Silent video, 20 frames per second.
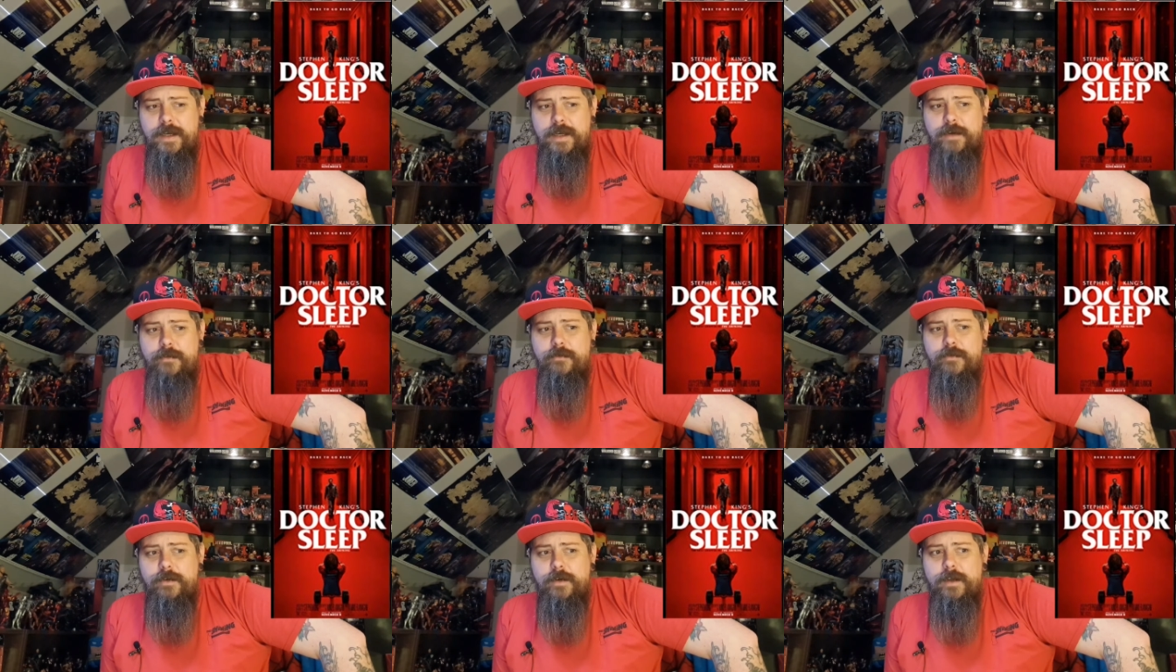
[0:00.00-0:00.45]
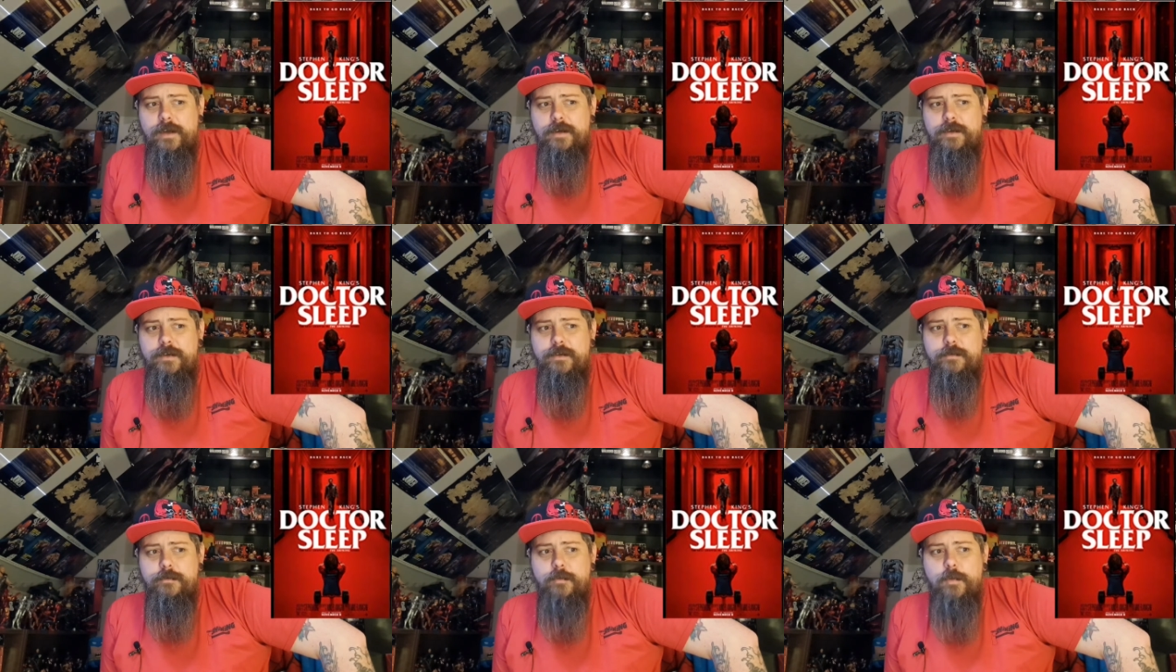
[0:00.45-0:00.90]
It
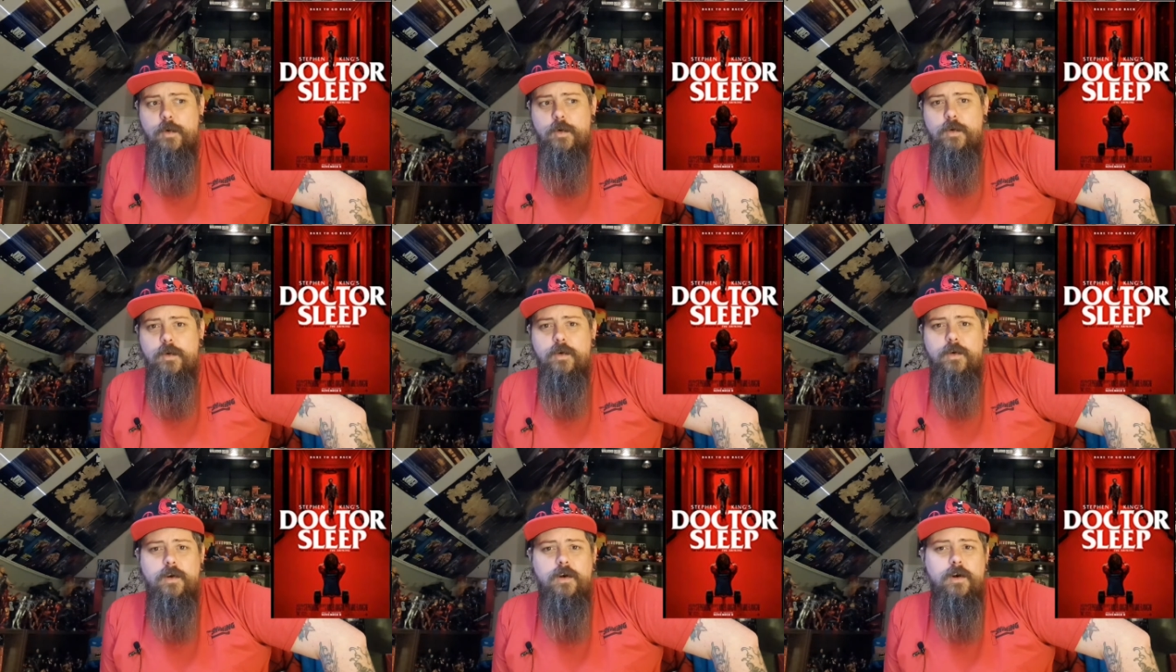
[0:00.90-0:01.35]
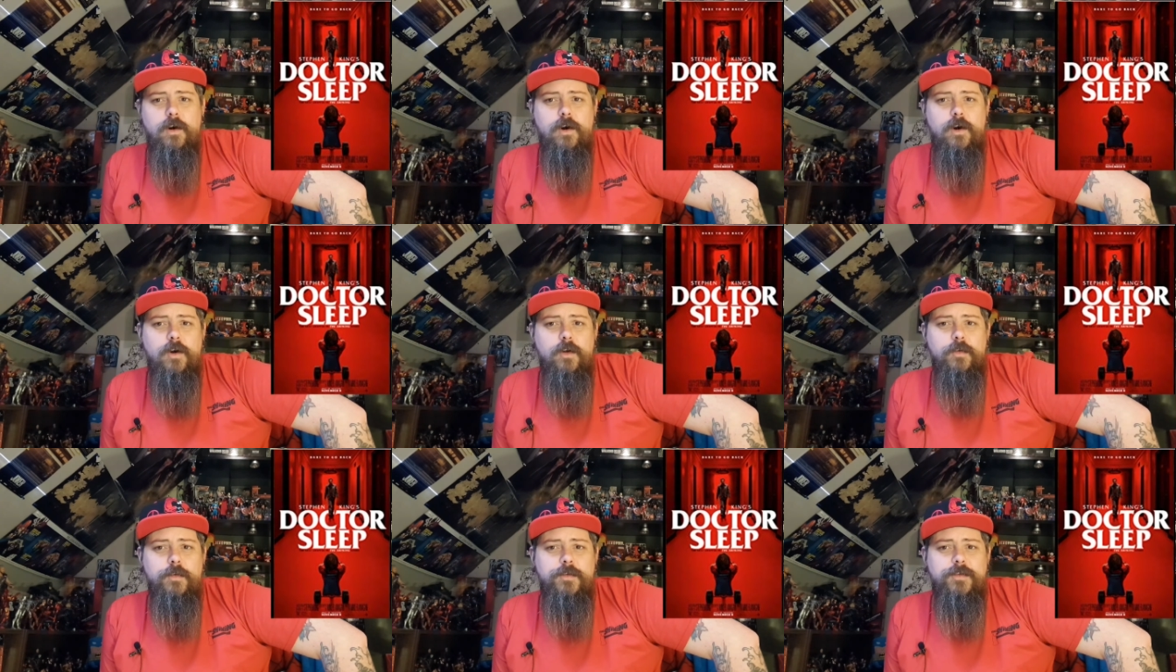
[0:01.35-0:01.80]
relies more
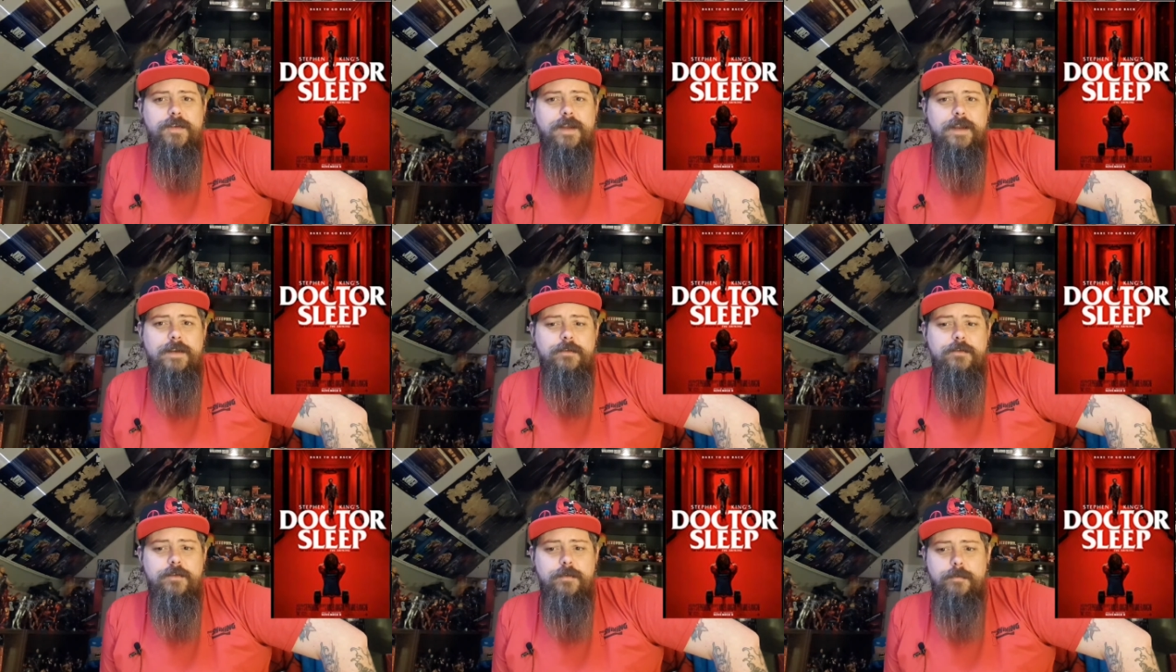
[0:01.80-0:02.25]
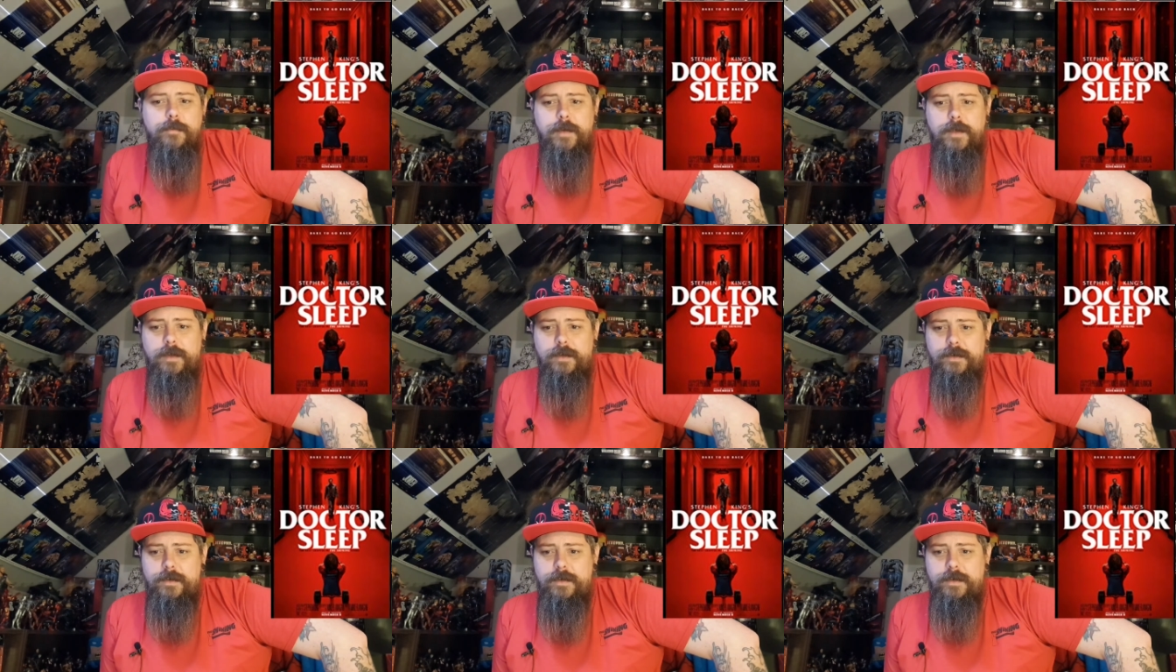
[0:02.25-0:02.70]
on tension
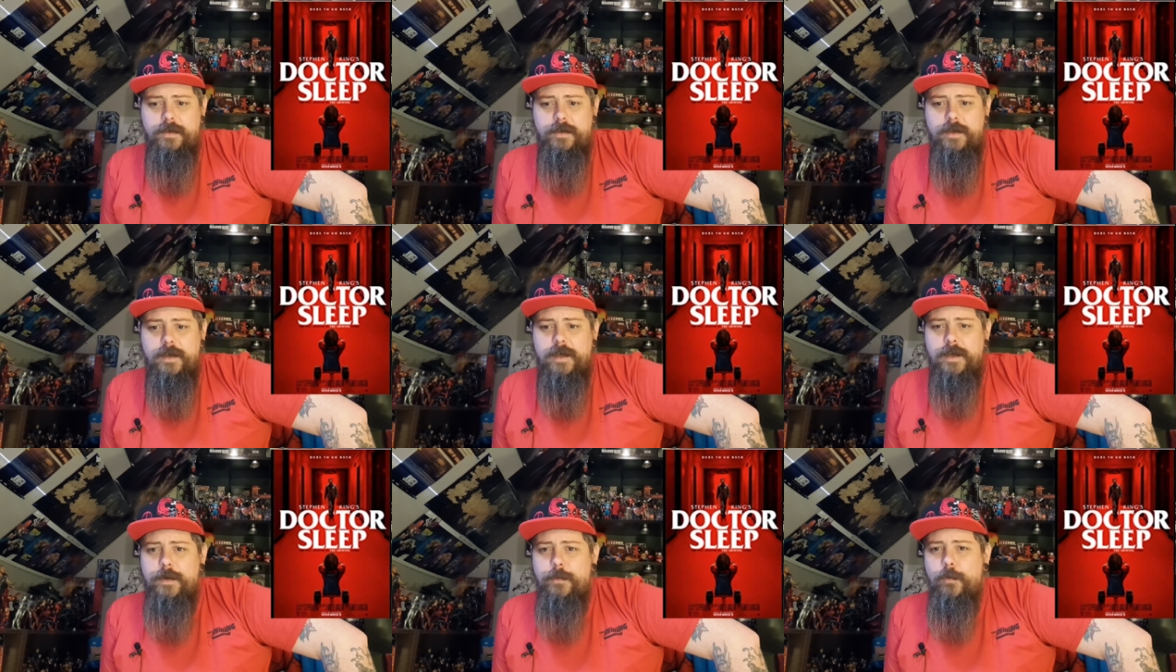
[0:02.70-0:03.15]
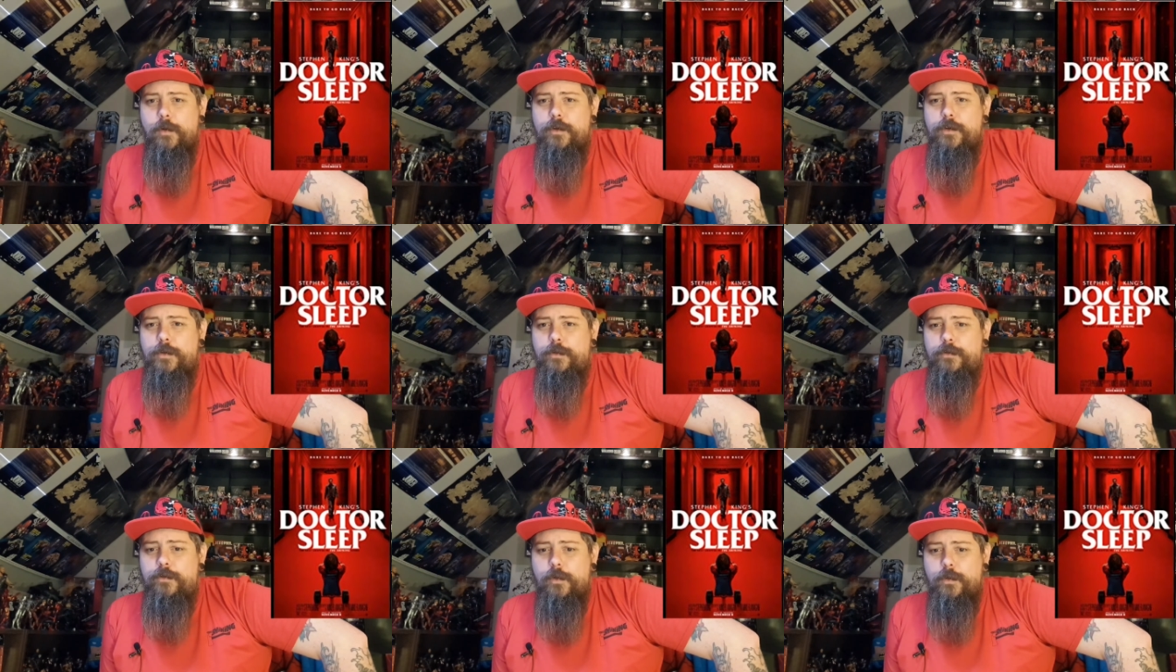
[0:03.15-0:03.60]
building and what
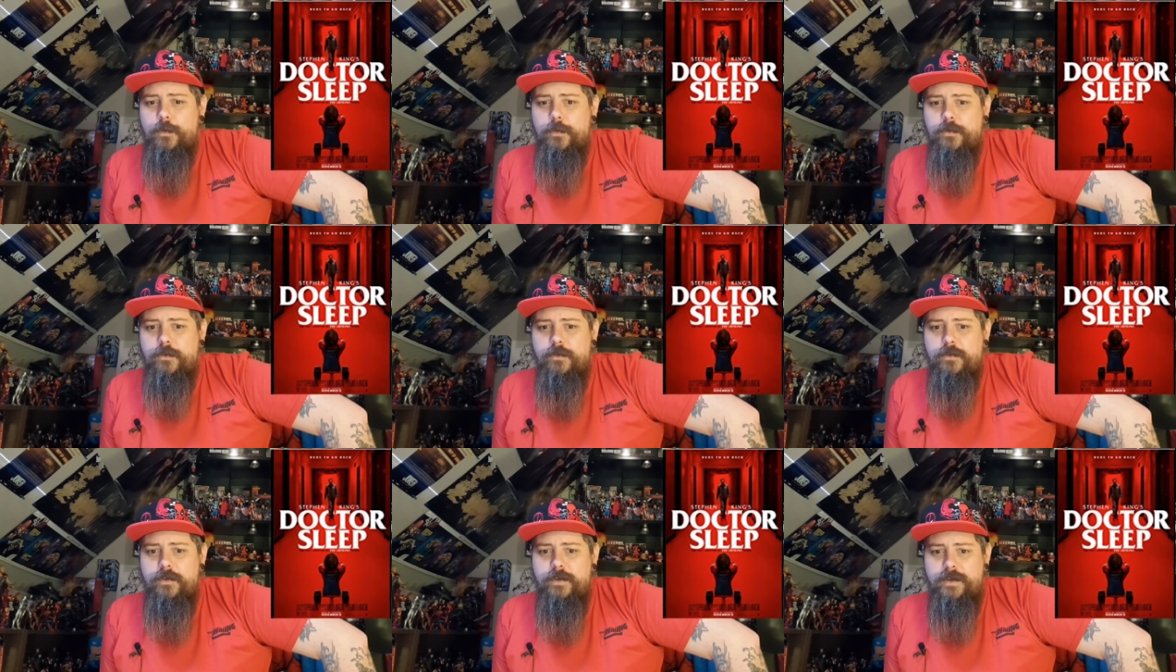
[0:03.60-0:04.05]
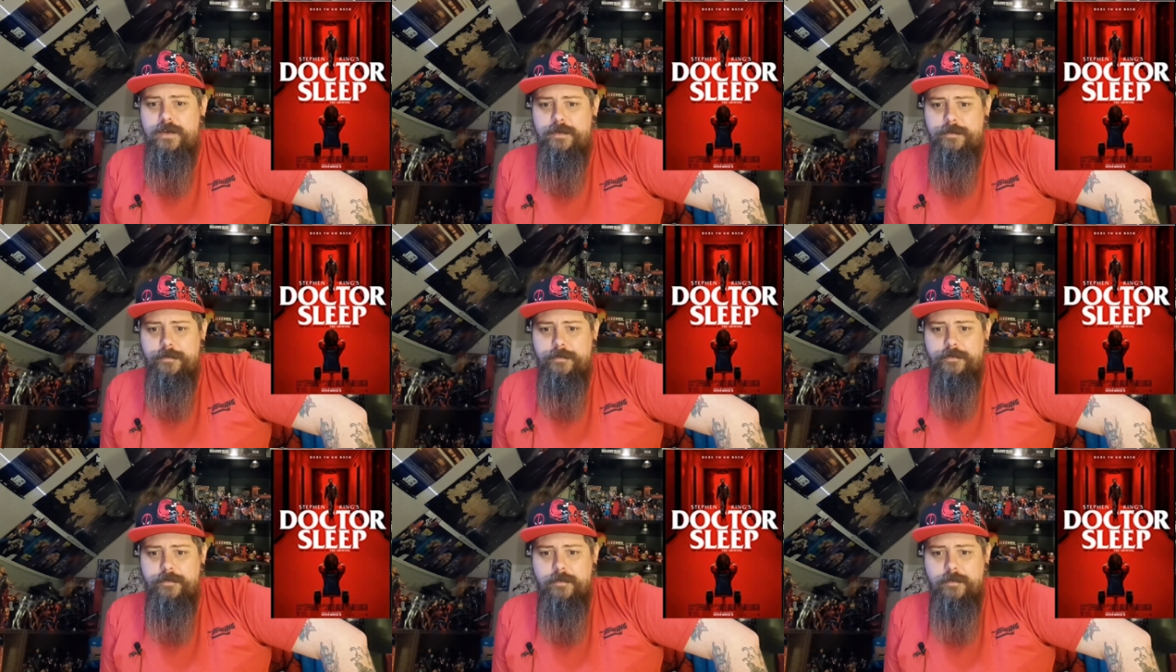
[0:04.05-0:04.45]
you don't see.